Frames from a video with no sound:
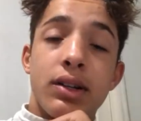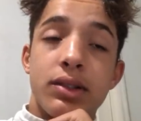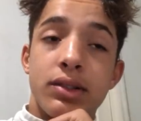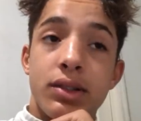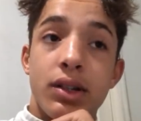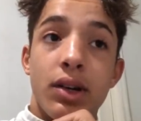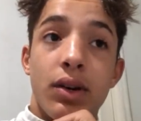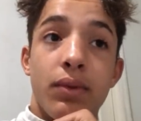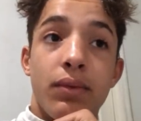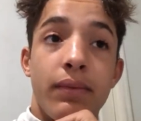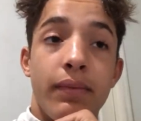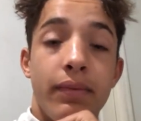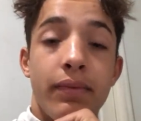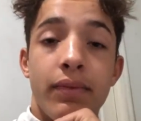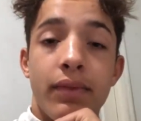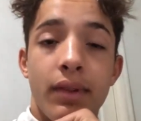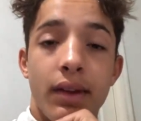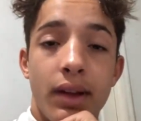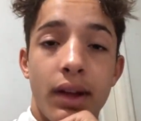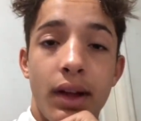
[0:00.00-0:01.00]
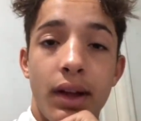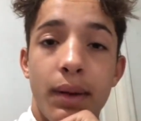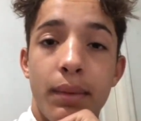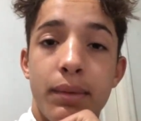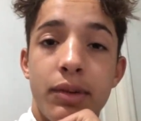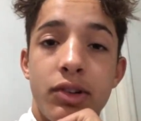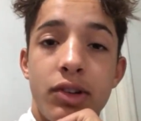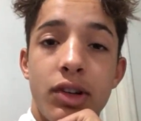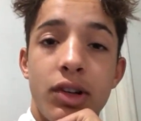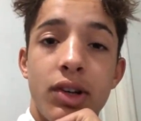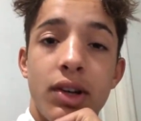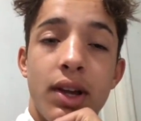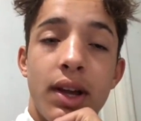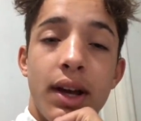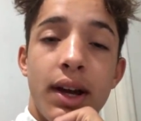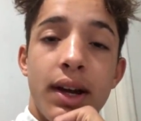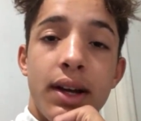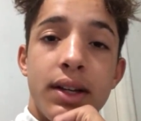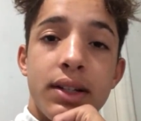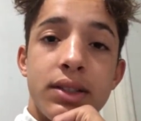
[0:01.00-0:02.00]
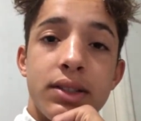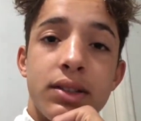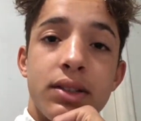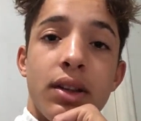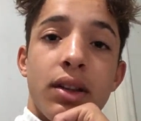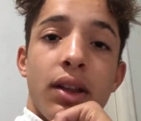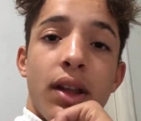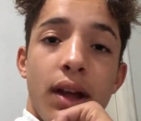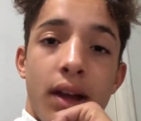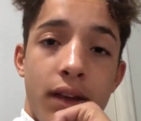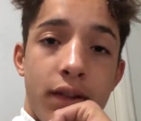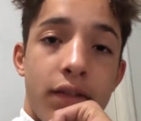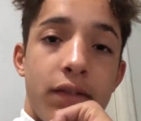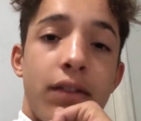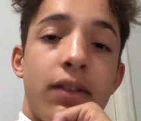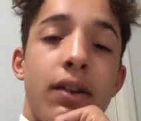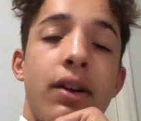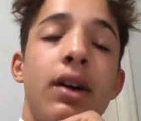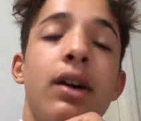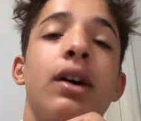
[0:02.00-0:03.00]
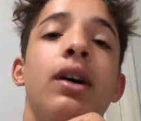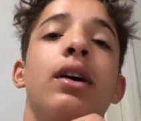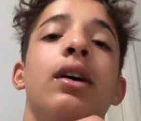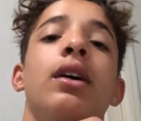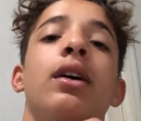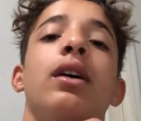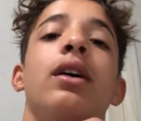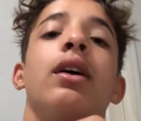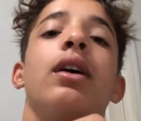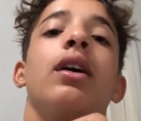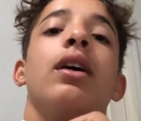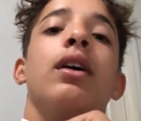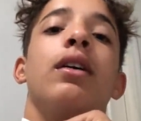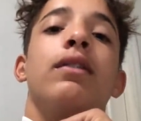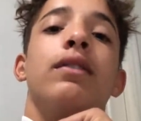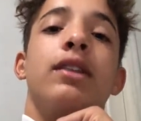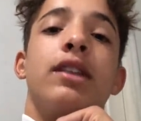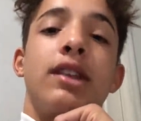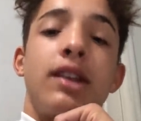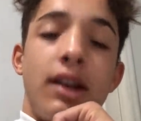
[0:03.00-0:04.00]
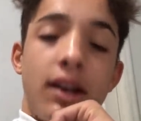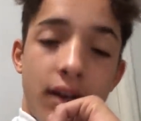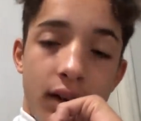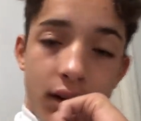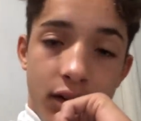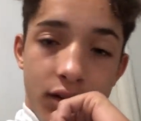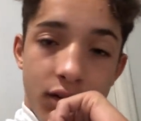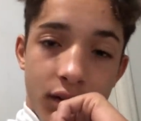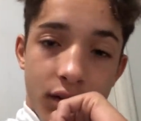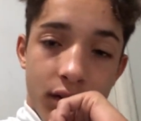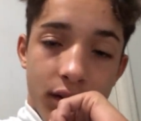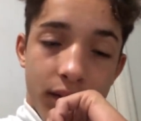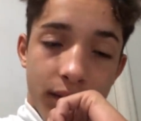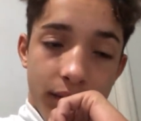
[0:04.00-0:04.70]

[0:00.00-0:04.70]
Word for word: So, I'm gonna show you guys the life of a teenager